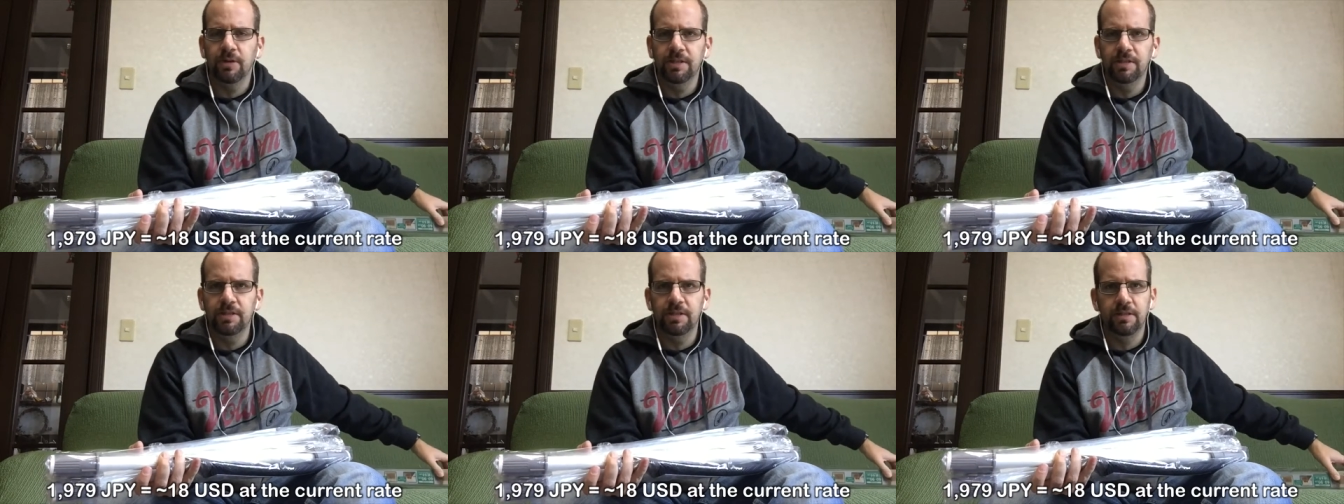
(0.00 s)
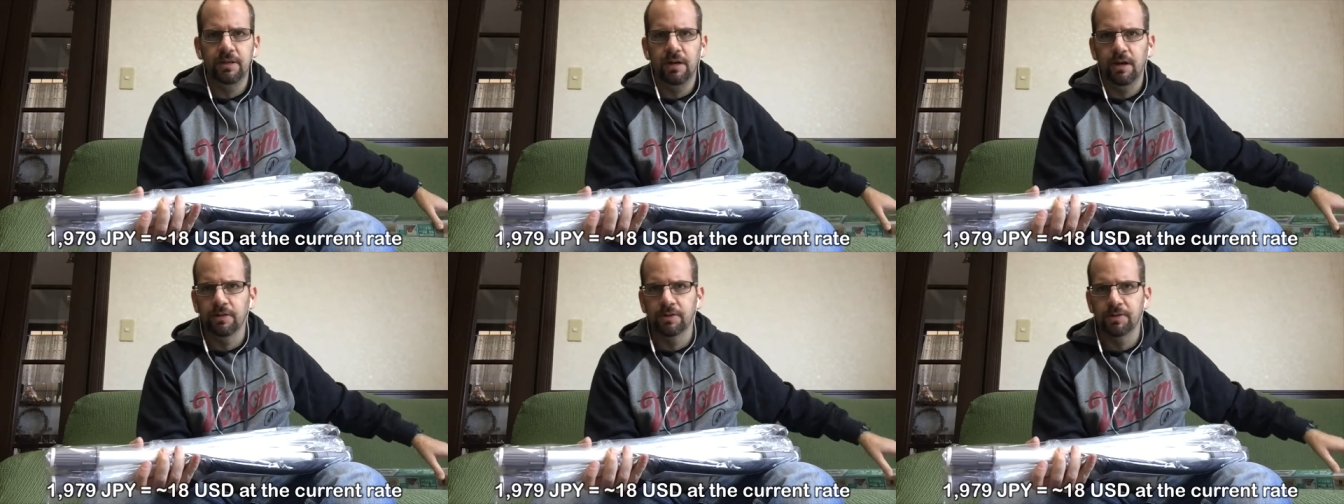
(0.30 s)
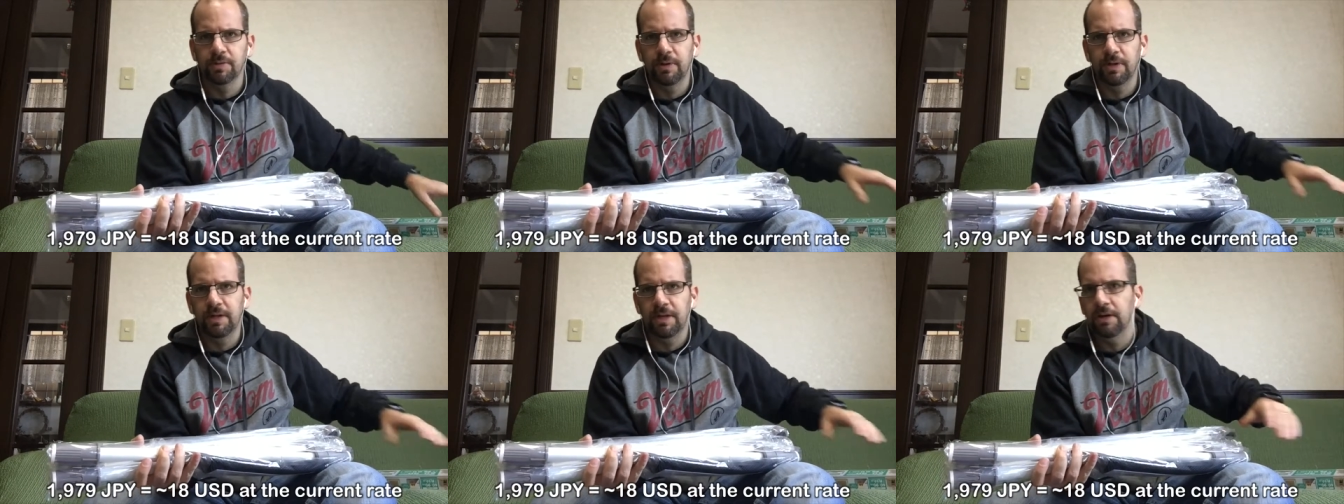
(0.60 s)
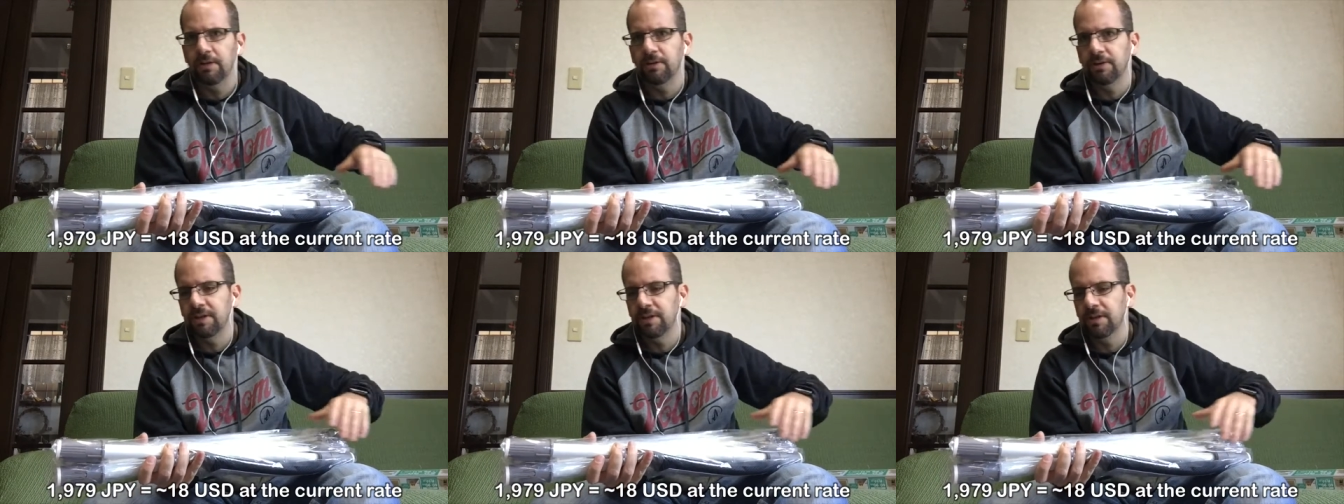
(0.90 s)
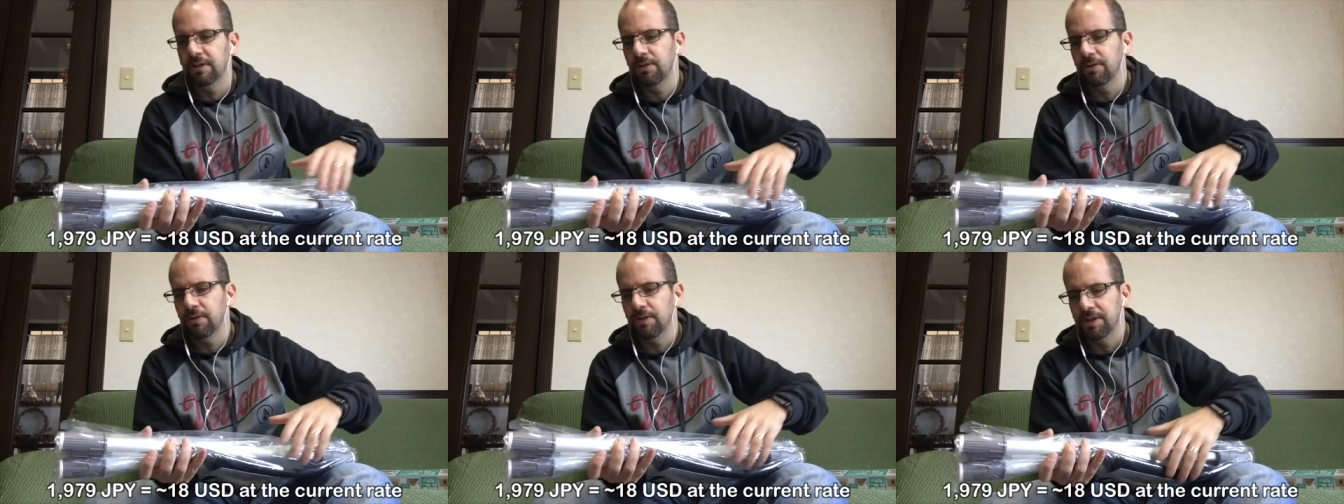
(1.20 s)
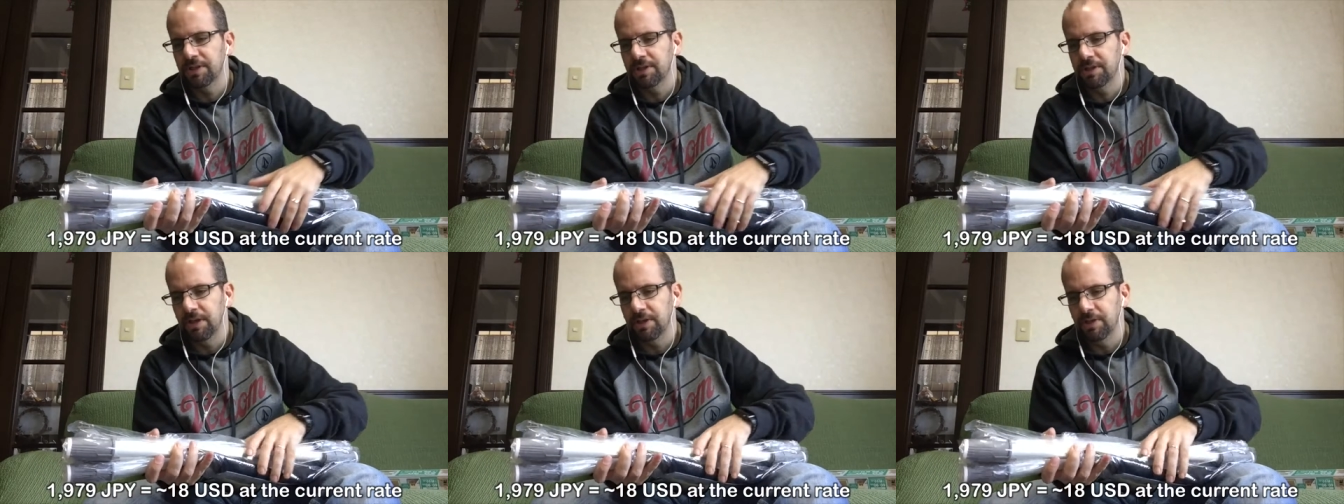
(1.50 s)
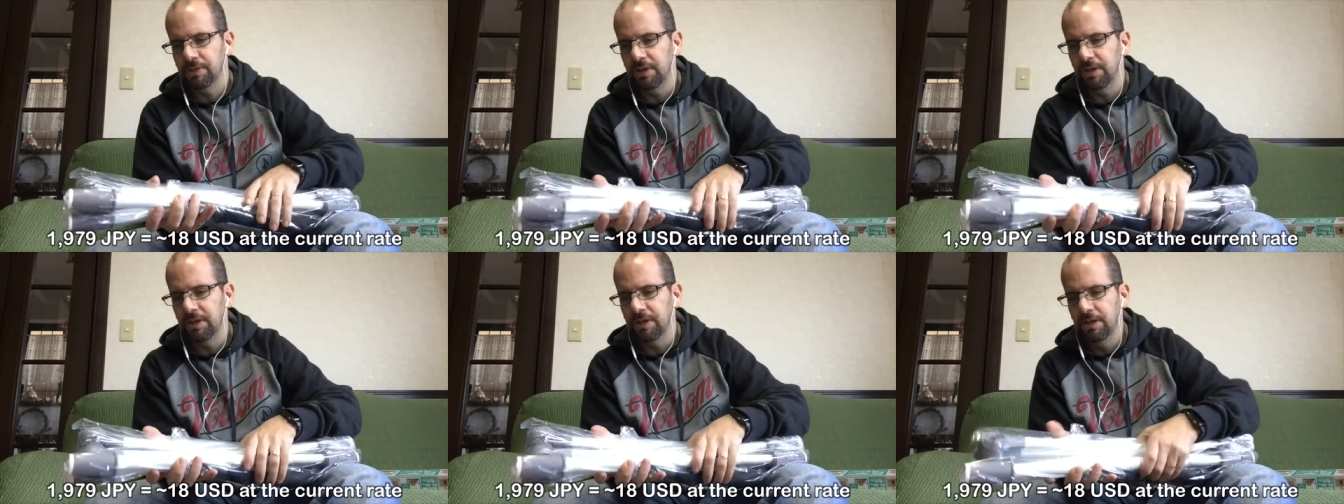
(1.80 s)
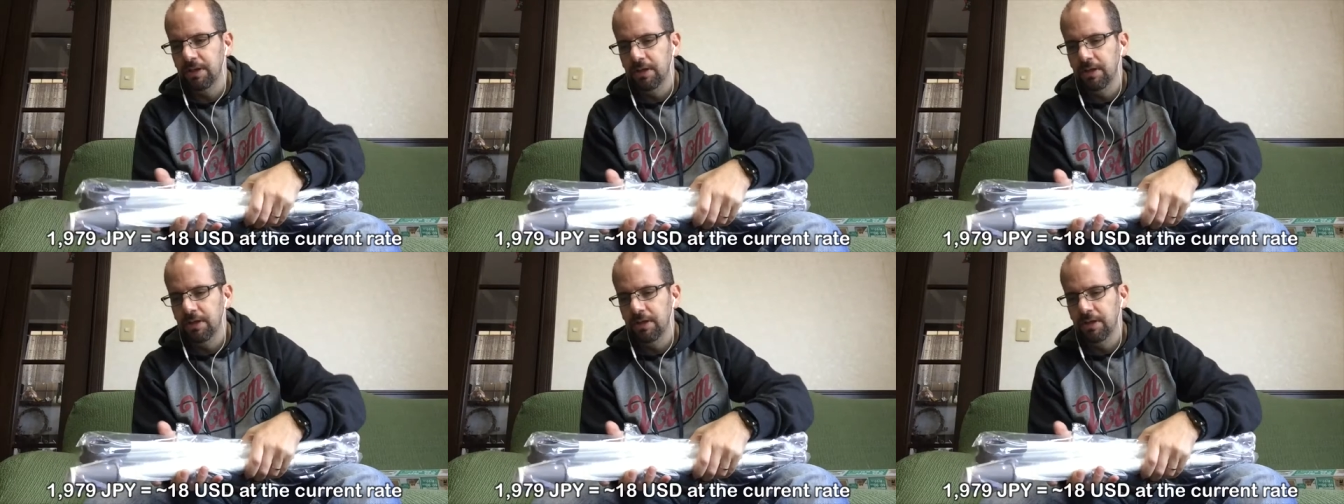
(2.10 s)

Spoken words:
$18 right now at the current exchange rate.